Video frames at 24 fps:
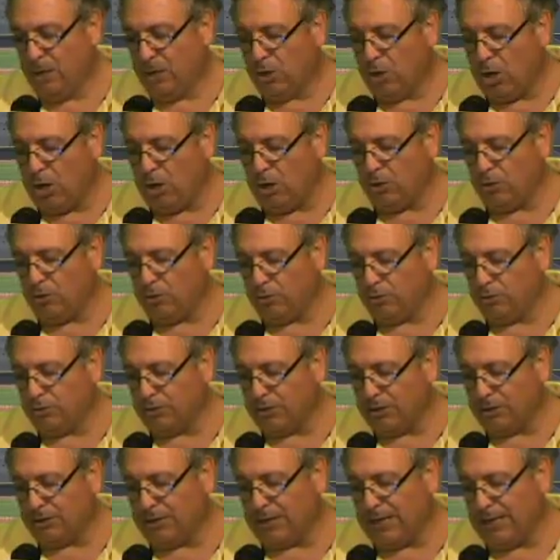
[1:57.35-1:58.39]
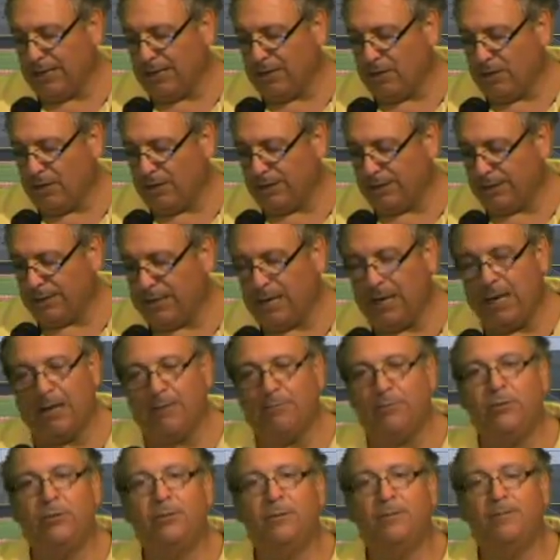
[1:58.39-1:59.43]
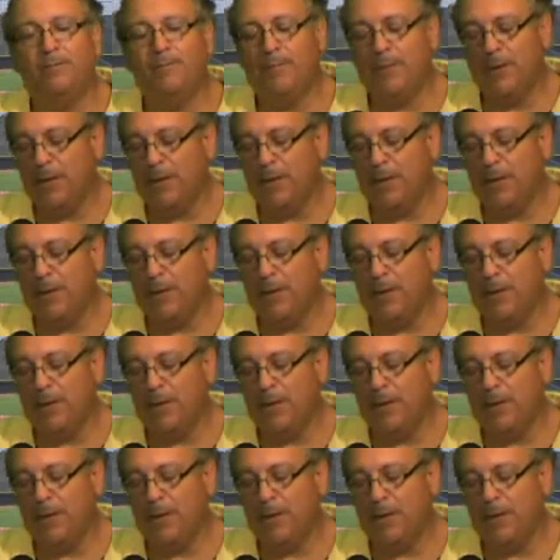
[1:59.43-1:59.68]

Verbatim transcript: Cardinals, they're taking on the Cubs.